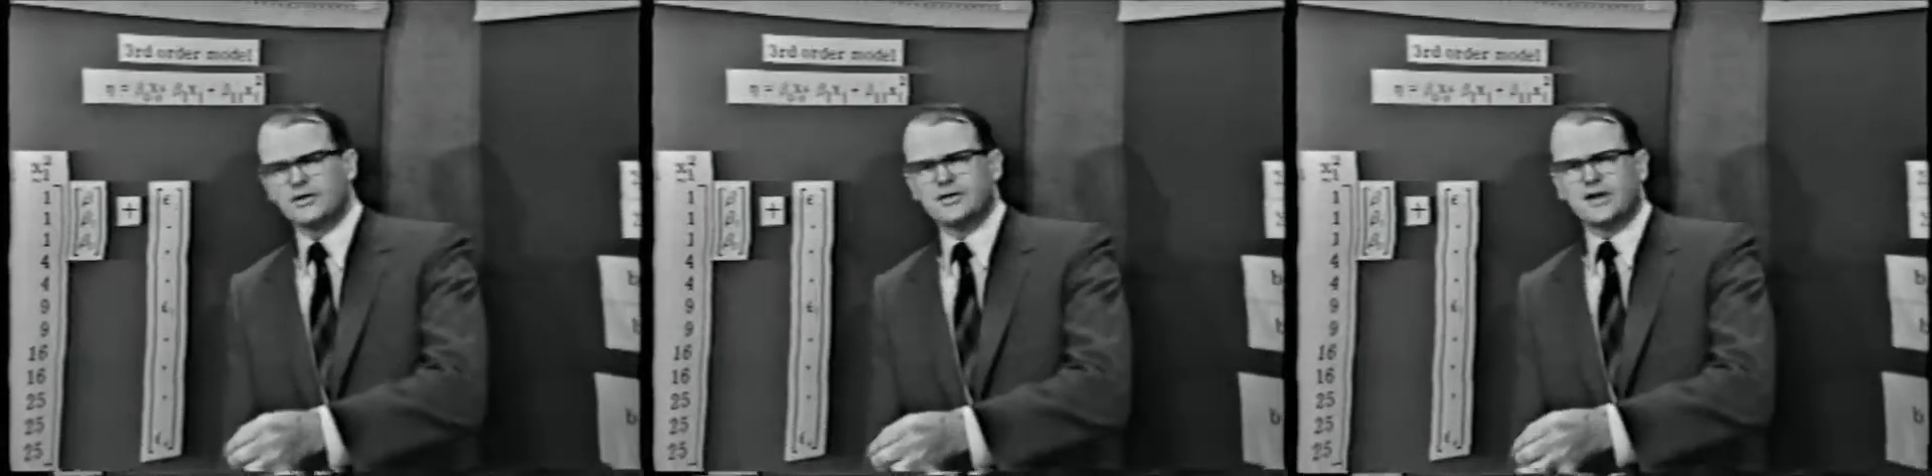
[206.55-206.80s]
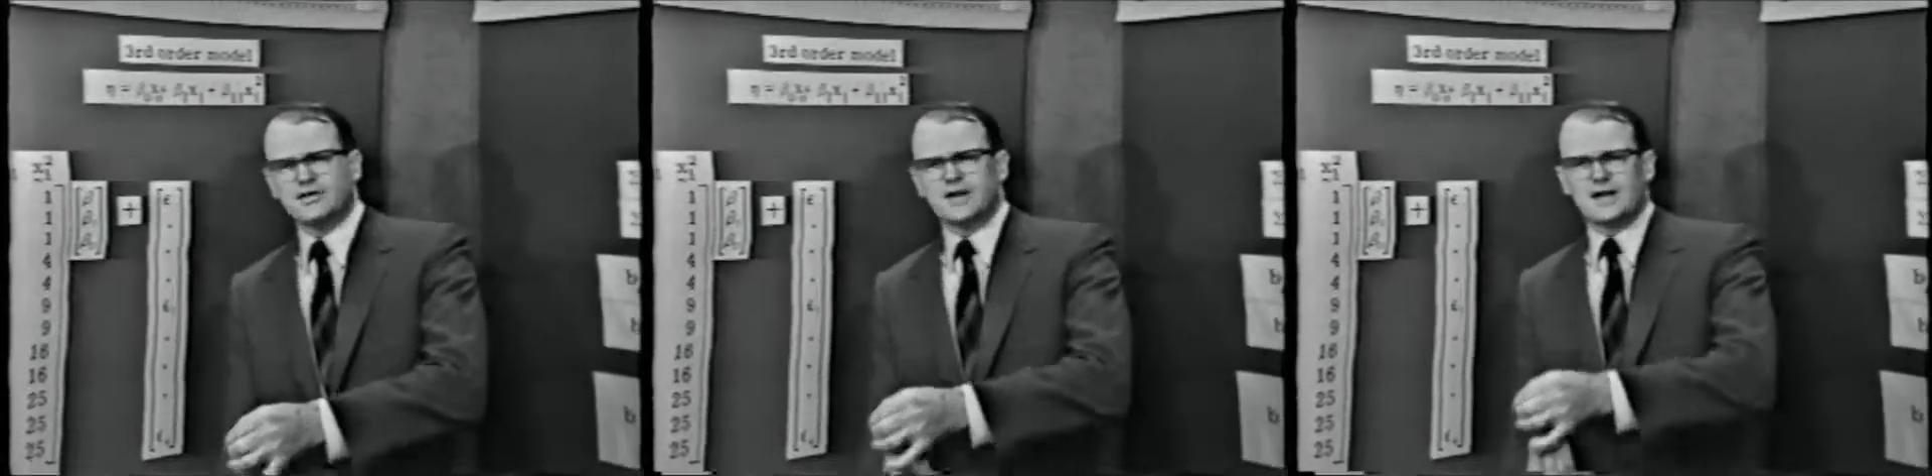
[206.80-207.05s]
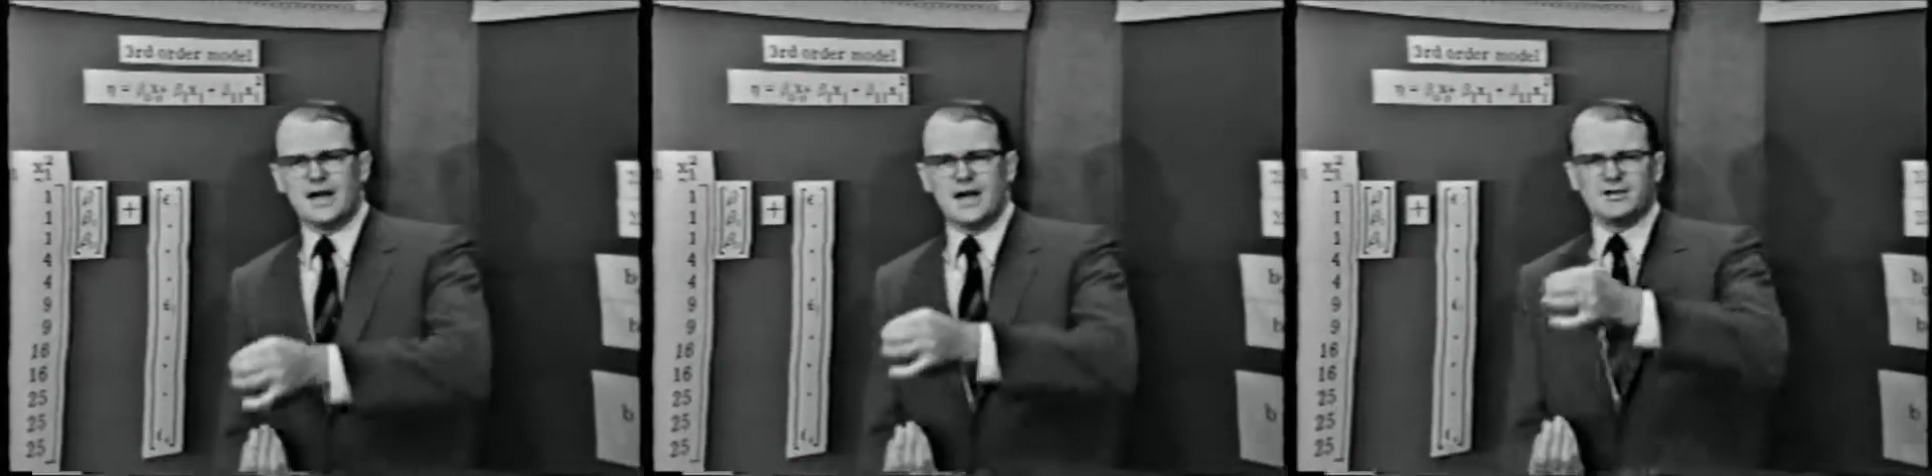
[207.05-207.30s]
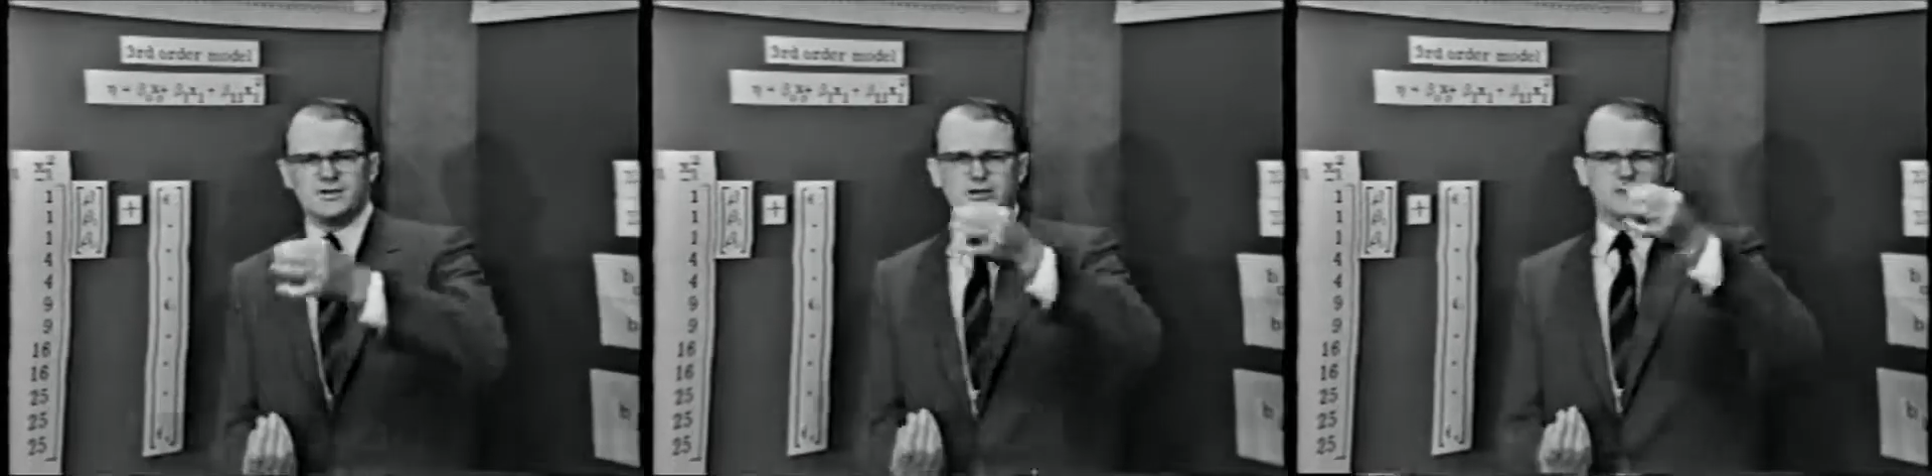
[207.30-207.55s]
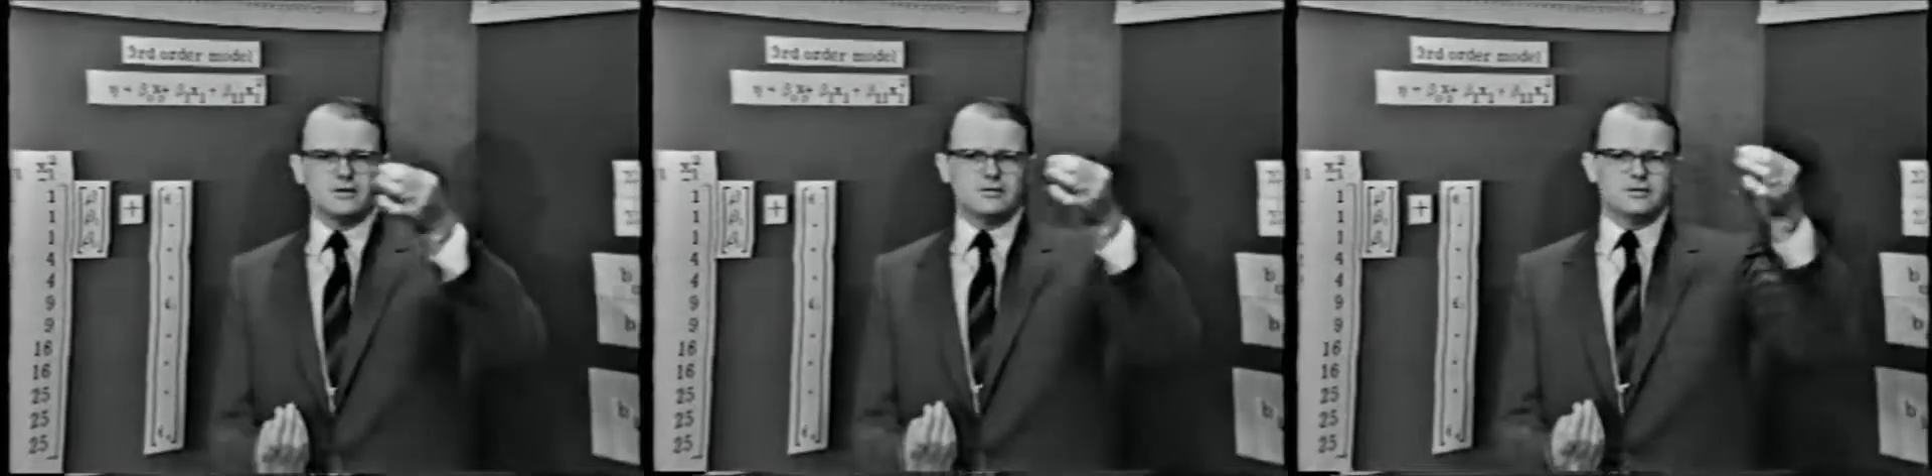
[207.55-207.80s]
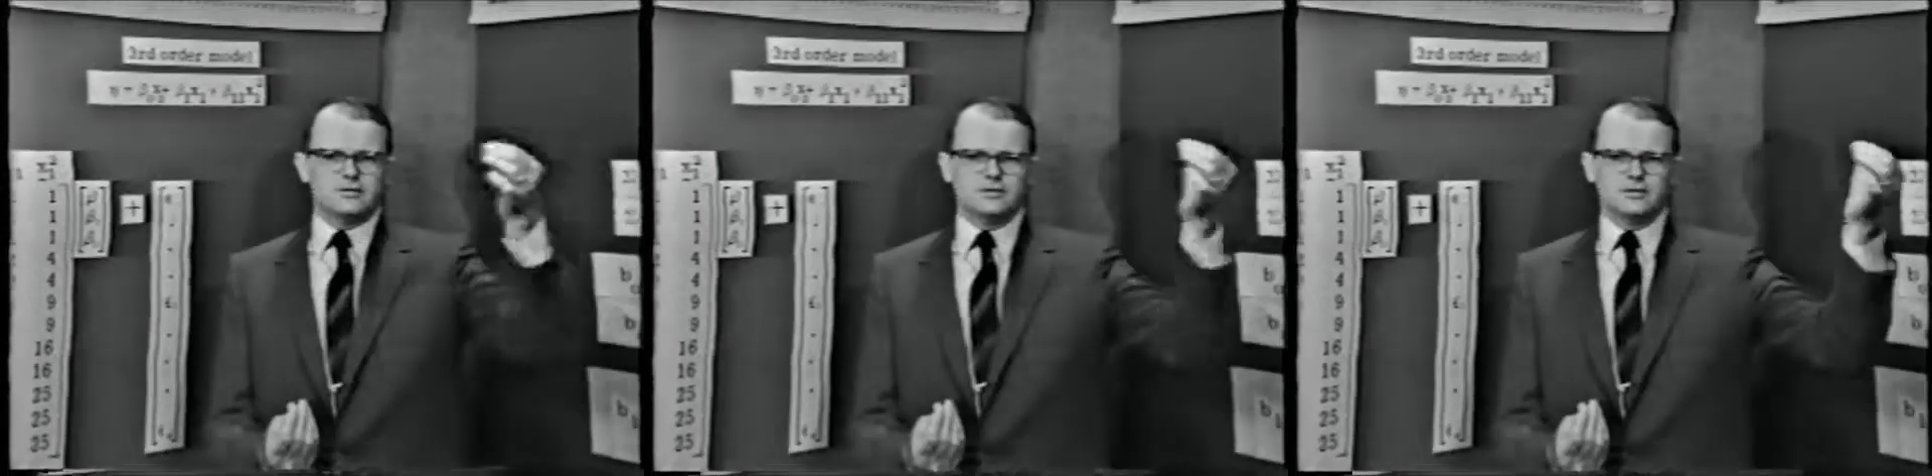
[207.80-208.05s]
sense that it
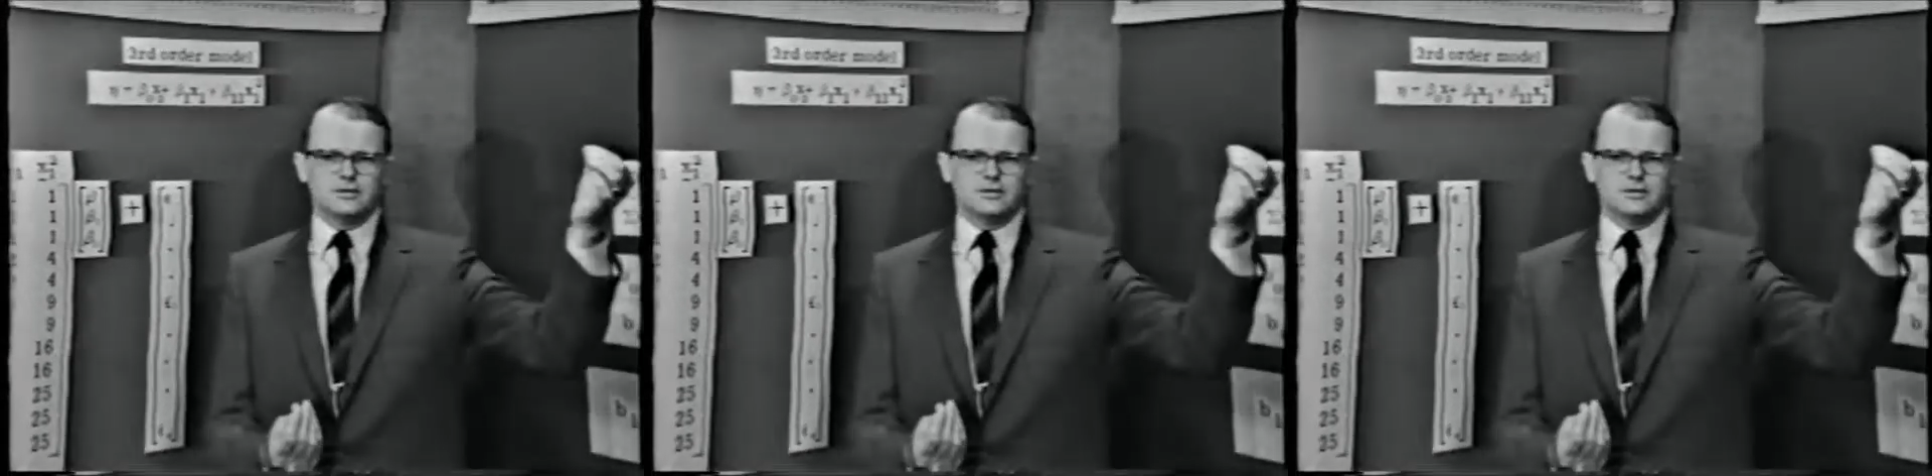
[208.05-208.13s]
asymptotes,